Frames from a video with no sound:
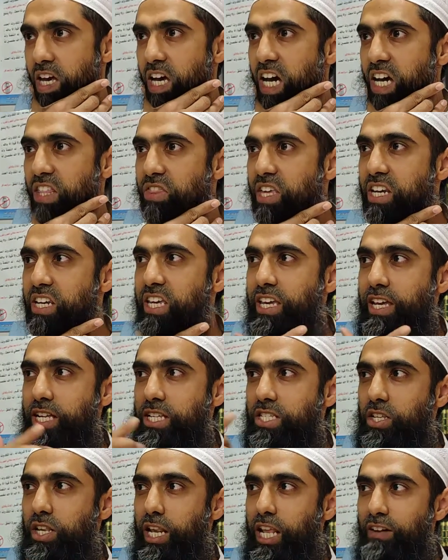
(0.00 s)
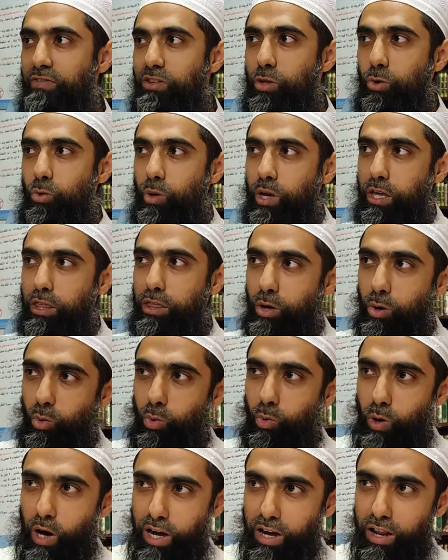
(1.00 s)
And then he is left with
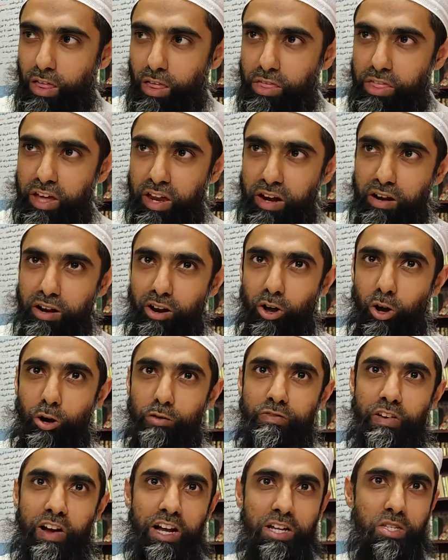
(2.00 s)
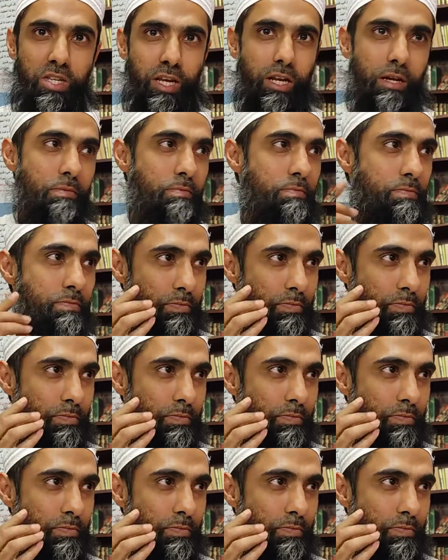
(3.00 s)
one dharra of hasana.